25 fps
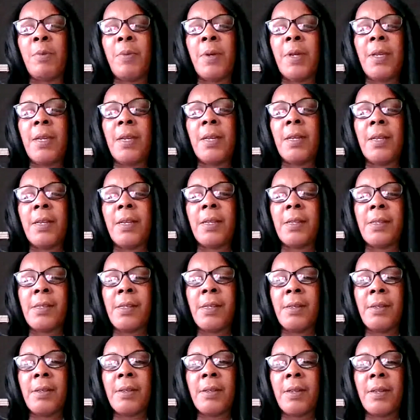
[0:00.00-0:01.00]
for me,
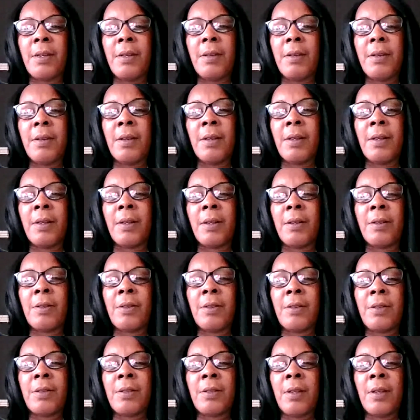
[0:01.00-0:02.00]
isn't it? And I
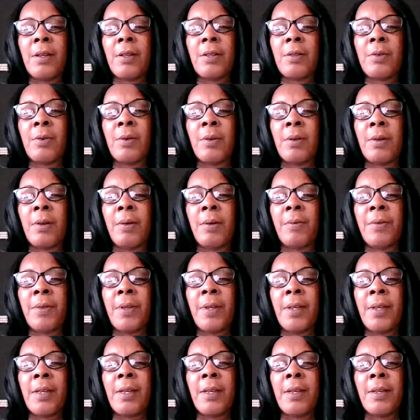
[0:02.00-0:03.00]
just thought to myself,
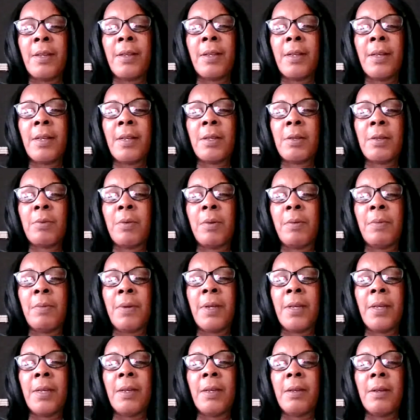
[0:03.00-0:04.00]
thinking, that's for
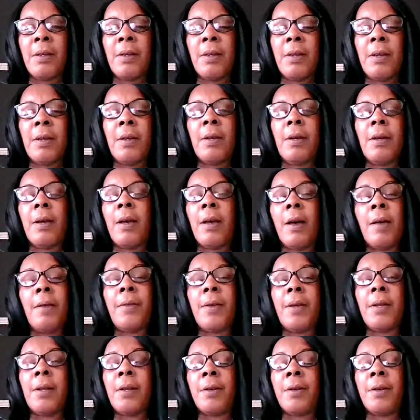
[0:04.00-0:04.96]
me. And